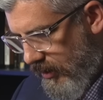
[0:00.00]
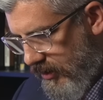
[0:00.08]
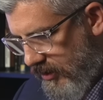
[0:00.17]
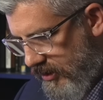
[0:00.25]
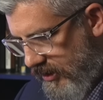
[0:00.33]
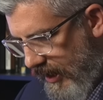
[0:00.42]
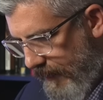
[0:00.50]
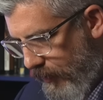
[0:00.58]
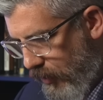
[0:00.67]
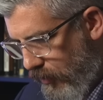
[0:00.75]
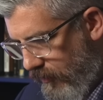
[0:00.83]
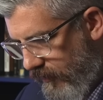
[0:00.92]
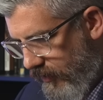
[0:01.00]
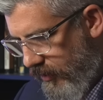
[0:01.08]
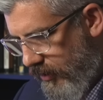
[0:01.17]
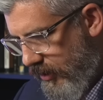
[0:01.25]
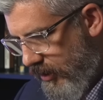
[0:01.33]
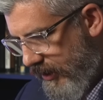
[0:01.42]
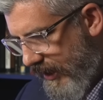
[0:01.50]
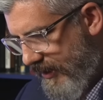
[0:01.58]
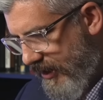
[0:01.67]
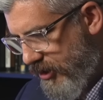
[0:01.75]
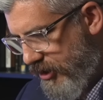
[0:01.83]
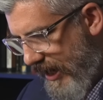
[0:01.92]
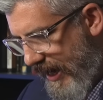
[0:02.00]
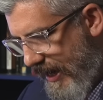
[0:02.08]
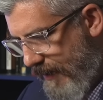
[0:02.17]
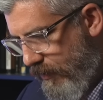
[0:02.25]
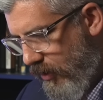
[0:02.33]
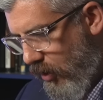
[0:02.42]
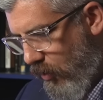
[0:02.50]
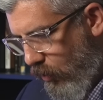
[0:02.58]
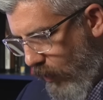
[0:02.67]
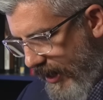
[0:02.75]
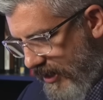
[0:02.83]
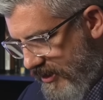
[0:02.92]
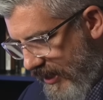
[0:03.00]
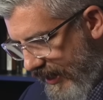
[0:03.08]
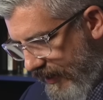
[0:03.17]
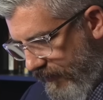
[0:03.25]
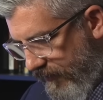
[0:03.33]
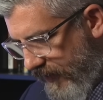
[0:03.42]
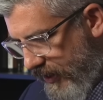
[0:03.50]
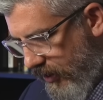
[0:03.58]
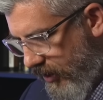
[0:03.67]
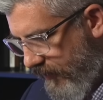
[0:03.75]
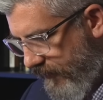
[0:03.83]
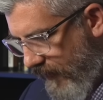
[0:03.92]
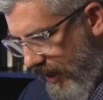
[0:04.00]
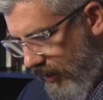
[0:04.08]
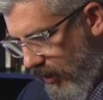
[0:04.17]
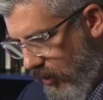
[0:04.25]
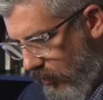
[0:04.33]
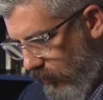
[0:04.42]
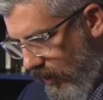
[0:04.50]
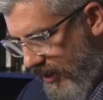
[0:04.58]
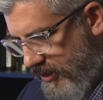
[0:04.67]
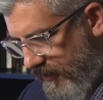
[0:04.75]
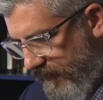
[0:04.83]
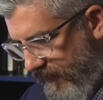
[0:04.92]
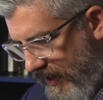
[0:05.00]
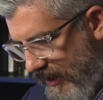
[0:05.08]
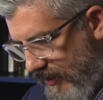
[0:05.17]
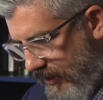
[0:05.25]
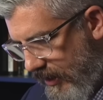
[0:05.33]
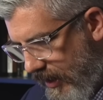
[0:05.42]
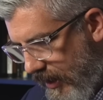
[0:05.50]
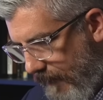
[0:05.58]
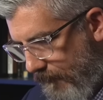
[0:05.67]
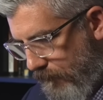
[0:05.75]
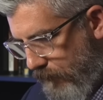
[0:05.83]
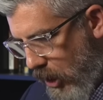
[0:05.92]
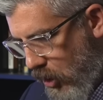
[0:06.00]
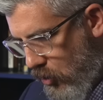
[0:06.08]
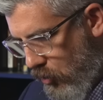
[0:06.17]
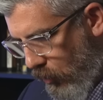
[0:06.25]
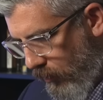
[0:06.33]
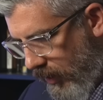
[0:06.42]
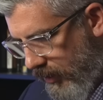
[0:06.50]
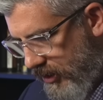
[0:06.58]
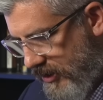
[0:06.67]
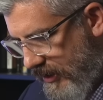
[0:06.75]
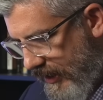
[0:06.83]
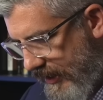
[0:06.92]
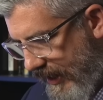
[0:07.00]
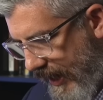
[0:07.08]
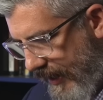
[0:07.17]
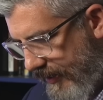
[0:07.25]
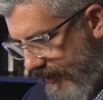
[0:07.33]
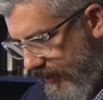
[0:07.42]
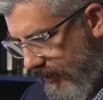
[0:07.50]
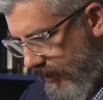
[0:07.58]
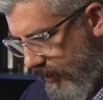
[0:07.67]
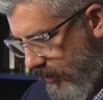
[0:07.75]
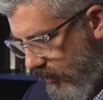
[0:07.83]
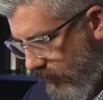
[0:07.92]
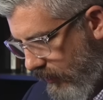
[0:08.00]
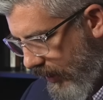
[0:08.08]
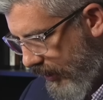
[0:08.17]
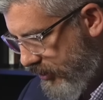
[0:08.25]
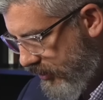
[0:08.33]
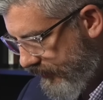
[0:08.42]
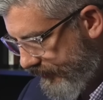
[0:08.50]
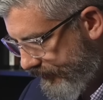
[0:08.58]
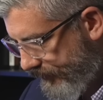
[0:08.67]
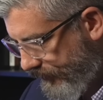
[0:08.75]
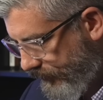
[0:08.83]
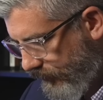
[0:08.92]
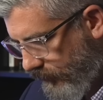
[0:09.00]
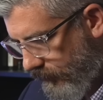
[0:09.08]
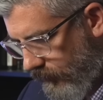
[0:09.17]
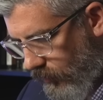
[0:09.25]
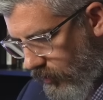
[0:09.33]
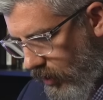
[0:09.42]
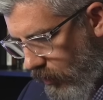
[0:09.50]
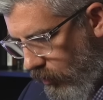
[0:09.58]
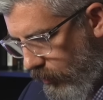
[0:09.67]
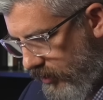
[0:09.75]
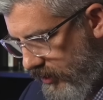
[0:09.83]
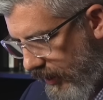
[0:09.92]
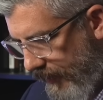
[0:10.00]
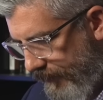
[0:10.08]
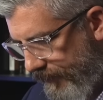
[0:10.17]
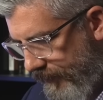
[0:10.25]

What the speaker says: Step over, get the jab, wait a second, feet are gonna follow, watch the feet, boom, just like that. Watch, one more time.